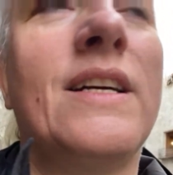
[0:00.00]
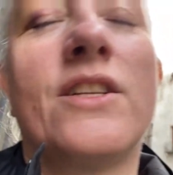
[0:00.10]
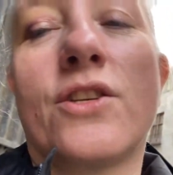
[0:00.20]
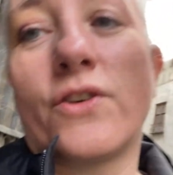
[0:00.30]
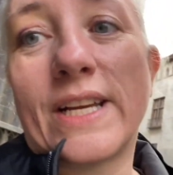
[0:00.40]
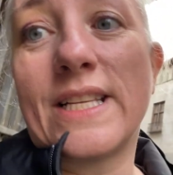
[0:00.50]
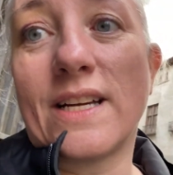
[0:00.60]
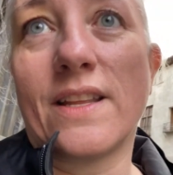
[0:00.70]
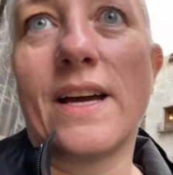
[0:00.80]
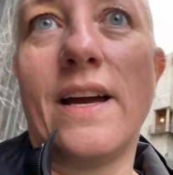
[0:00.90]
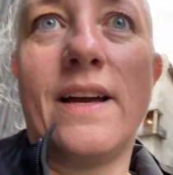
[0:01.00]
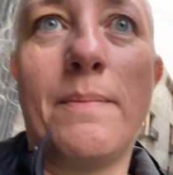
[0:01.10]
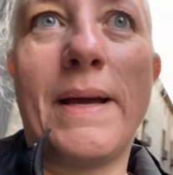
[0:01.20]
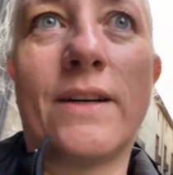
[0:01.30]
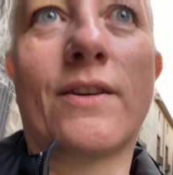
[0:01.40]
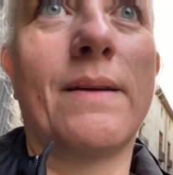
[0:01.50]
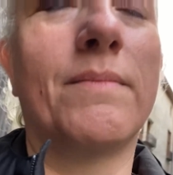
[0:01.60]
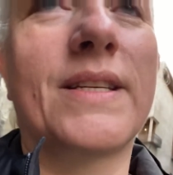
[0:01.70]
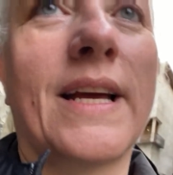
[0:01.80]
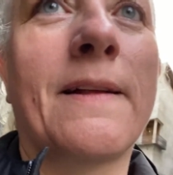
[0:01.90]
talking to other
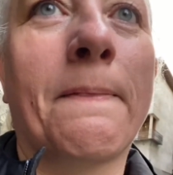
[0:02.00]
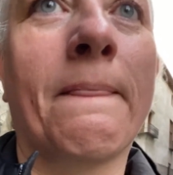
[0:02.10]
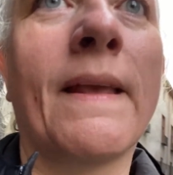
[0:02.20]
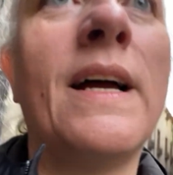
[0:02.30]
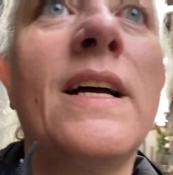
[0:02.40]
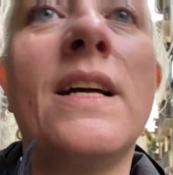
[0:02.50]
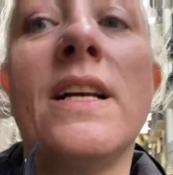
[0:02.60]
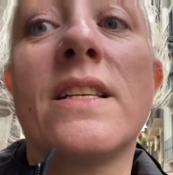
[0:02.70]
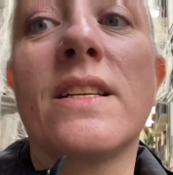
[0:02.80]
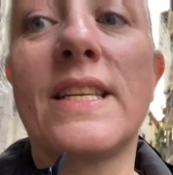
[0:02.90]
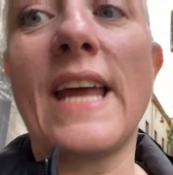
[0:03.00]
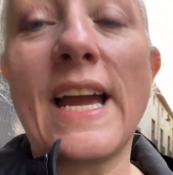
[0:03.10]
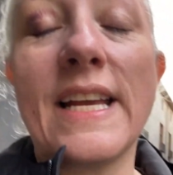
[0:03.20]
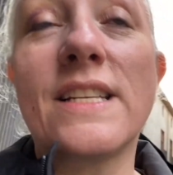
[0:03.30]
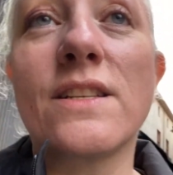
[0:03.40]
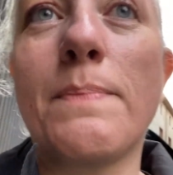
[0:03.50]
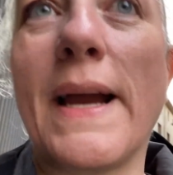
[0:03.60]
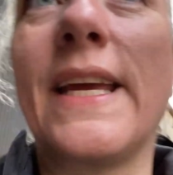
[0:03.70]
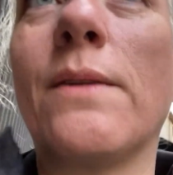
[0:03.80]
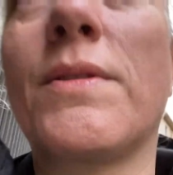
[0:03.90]
pilgrims. So tonight it's just
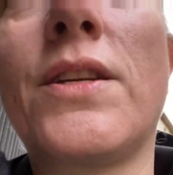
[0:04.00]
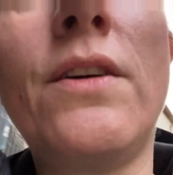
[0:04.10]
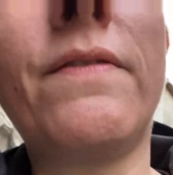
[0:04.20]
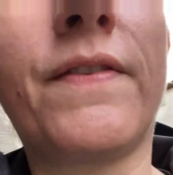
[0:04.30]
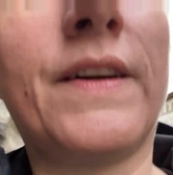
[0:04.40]
packing up stuff.